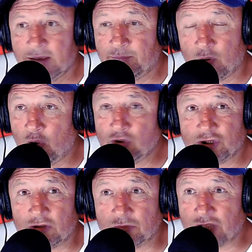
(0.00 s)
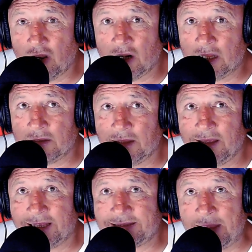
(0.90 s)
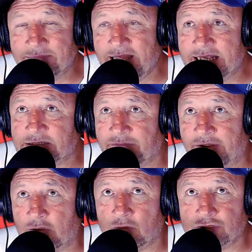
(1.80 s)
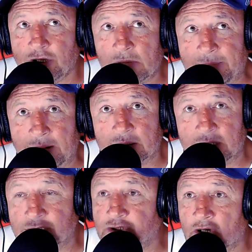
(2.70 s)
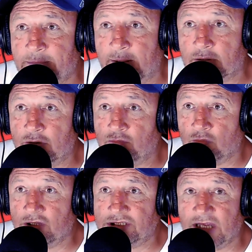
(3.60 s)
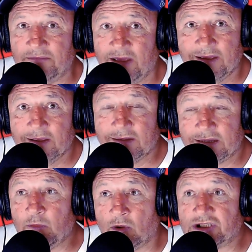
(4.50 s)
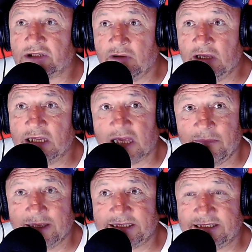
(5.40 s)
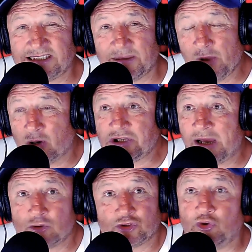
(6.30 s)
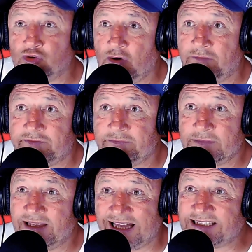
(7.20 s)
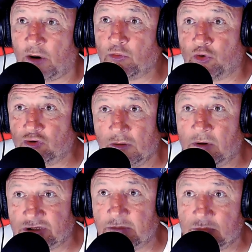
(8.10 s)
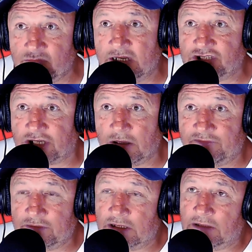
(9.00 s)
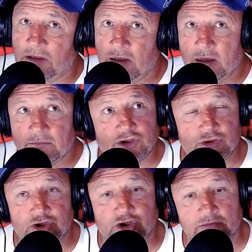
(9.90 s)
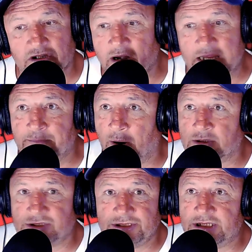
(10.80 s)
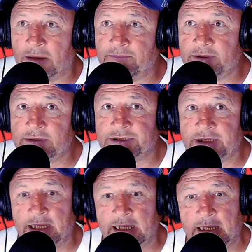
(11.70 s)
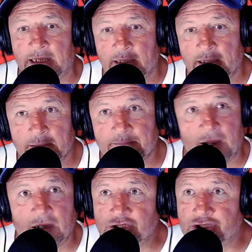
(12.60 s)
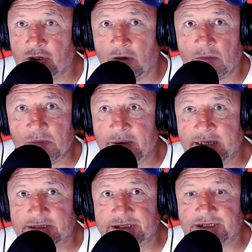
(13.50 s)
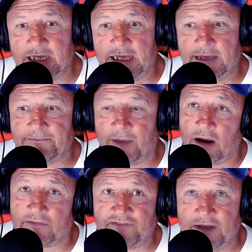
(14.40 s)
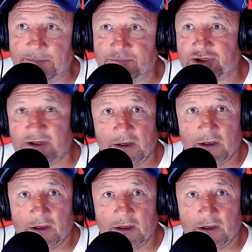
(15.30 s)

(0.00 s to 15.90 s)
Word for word: but also, there was a lot of, at them days, a fella called Joey Balkan and Johnny Balkan who run the gym. They wanted really committed. And to be honest, I wasn't good enough. That's how good I was. They were really skillful. They produced some great boxing champions. Uh, Barney Shaw, and my mates, uh, Mark Phillips,